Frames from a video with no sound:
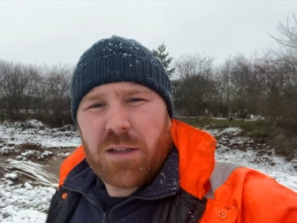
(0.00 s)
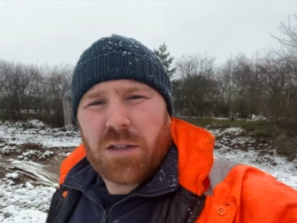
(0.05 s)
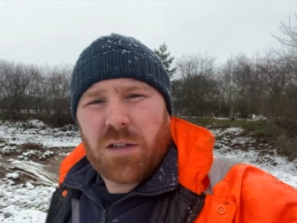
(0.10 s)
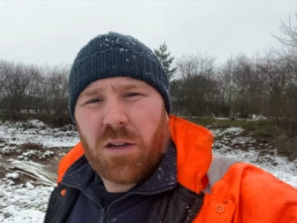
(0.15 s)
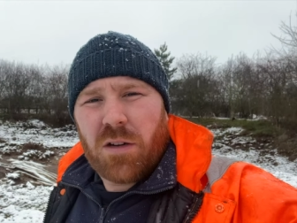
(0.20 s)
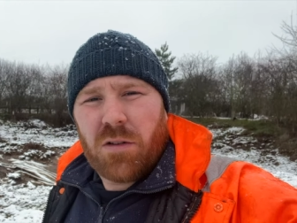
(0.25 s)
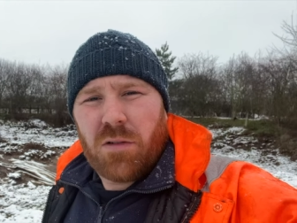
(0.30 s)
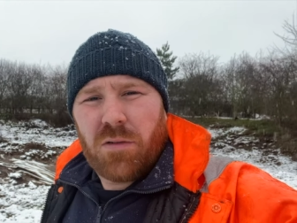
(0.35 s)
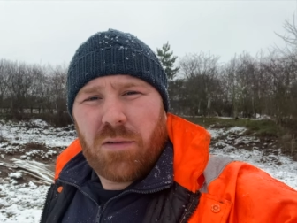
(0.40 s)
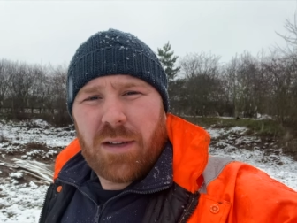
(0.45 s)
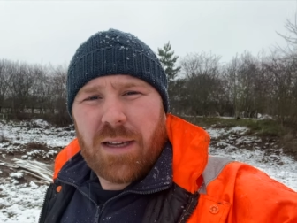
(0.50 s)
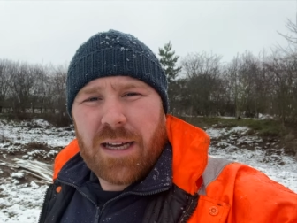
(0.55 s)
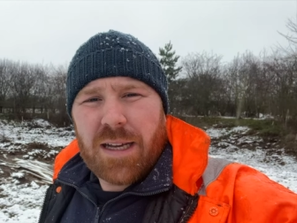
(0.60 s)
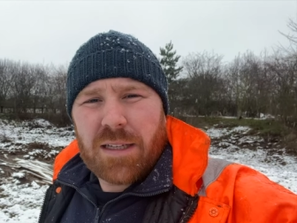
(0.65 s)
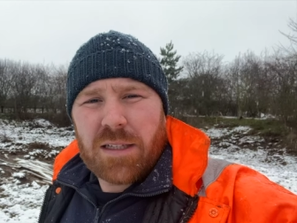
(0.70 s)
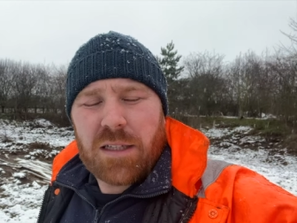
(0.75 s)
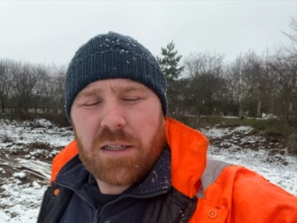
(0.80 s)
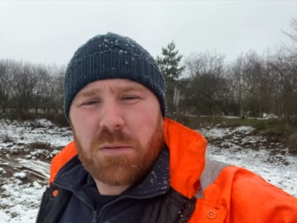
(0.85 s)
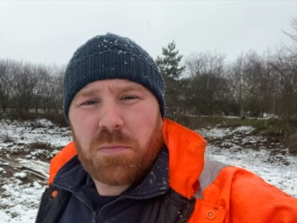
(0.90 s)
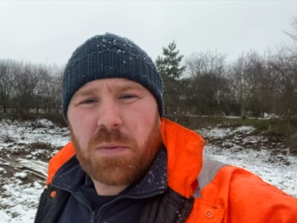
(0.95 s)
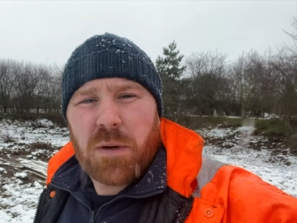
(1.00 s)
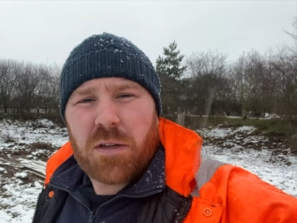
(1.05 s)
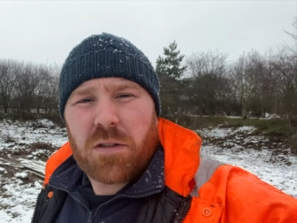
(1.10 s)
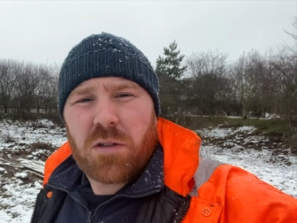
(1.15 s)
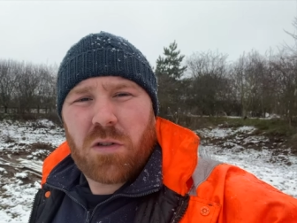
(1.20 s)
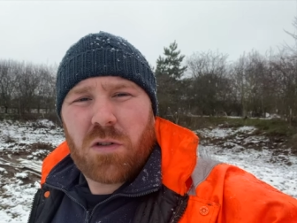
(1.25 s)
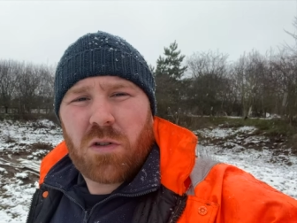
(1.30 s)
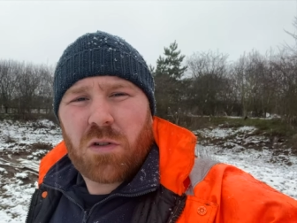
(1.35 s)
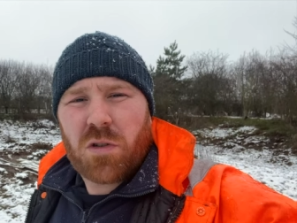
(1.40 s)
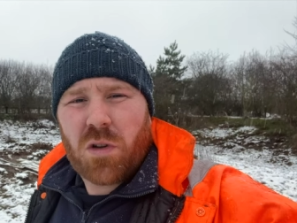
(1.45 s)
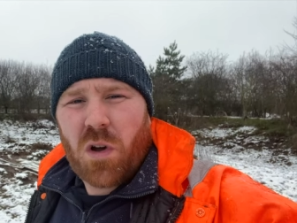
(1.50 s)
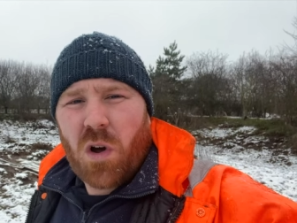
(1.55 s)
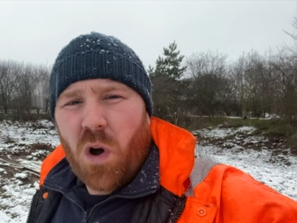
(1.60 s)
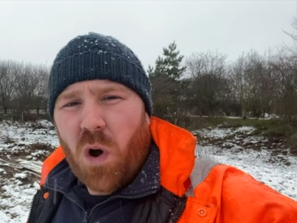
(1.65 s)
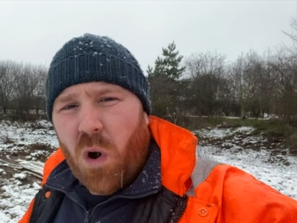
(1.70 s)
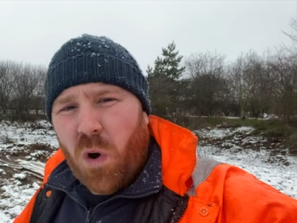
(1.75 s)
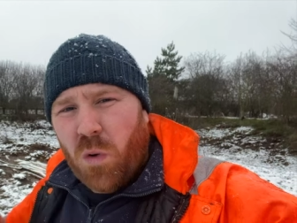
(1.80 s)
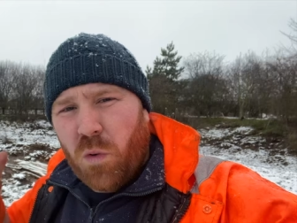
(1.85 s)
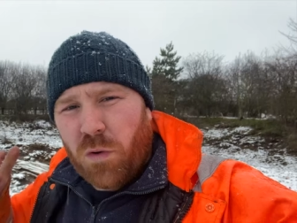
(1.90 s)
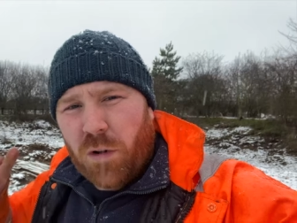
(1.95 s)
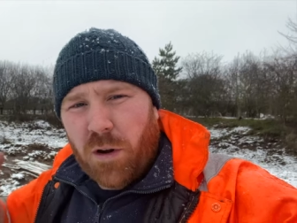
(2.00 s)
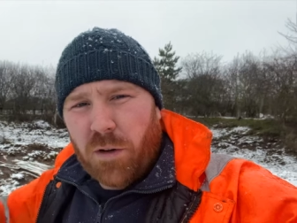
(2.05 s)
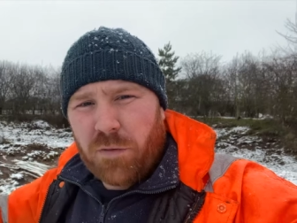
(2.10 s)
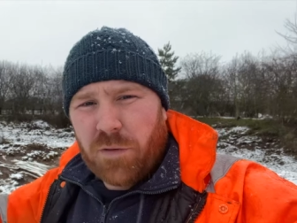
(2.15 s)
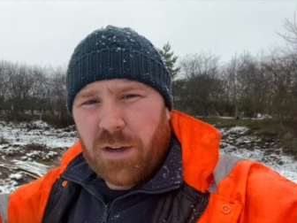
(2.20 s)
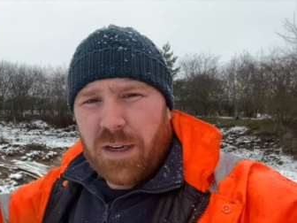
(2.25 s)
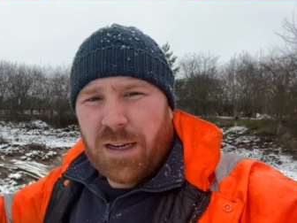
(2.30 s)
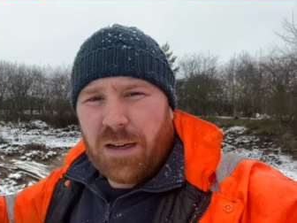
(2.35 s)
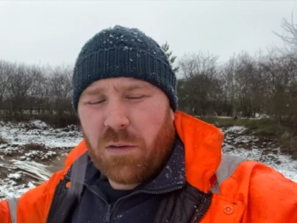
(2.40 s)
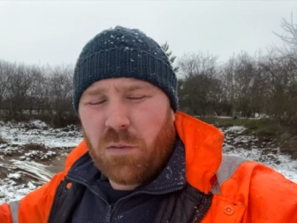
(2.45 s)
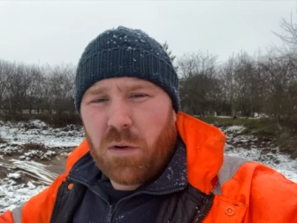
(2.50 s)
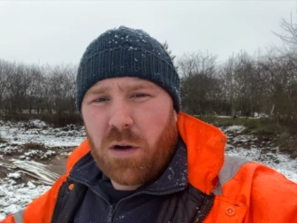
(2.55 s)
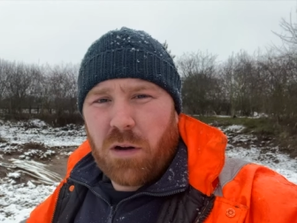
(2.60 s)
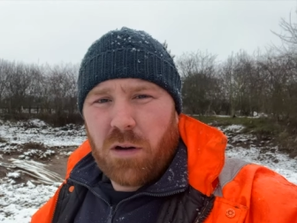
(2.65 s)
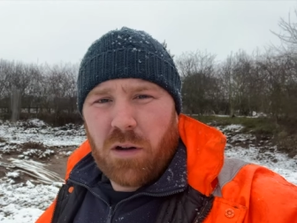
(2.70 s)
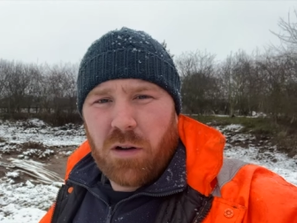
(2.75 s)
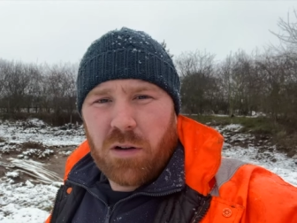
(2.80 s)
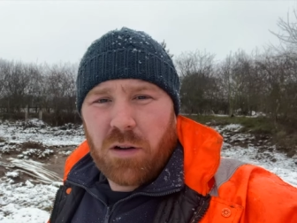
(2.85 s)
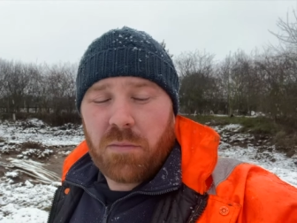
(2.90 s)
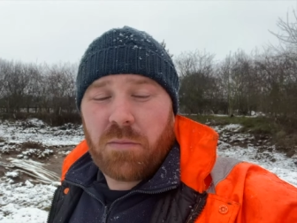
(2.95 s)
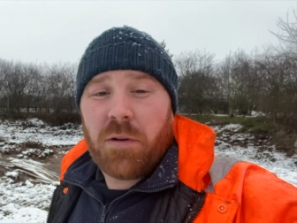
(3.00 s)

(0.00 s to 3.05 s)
So yes, it's best to just hold off a little while longer.